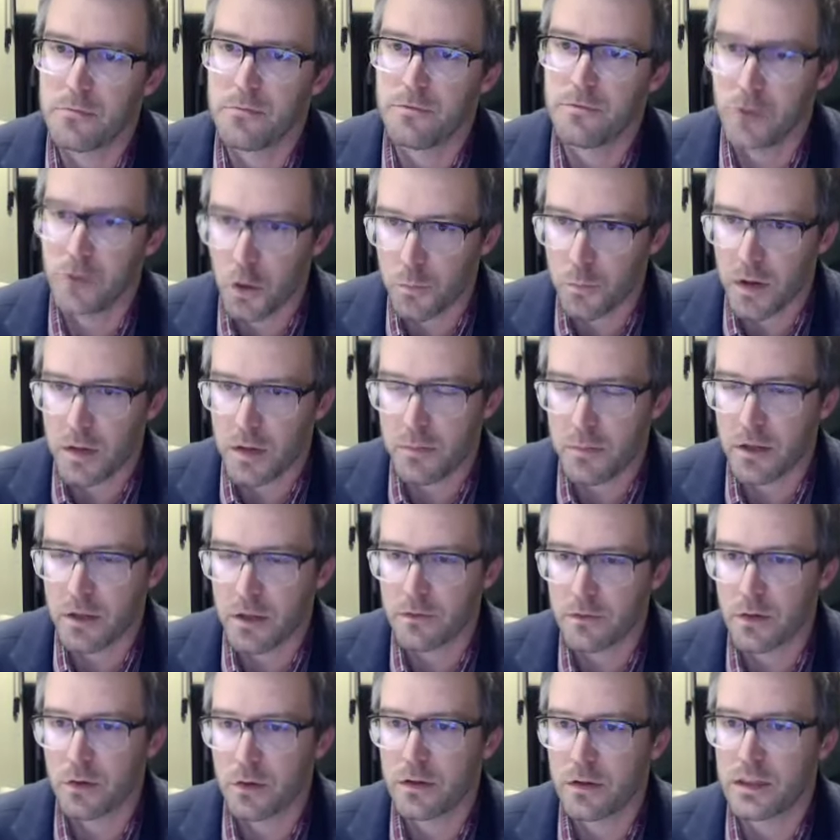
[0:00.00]
vote by mail
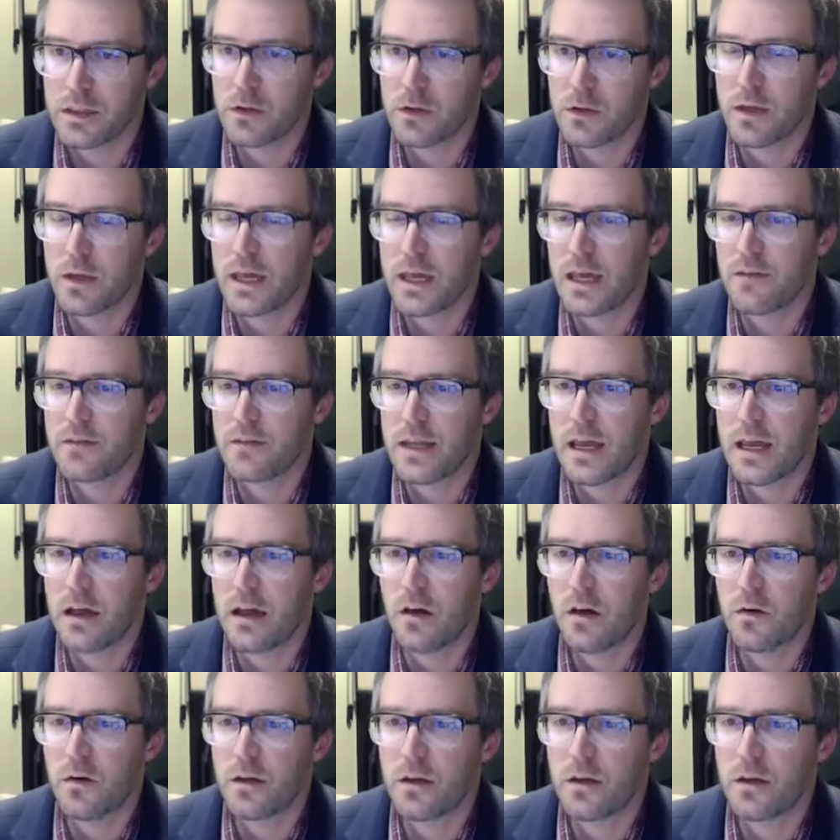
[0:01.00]
voting that we have now,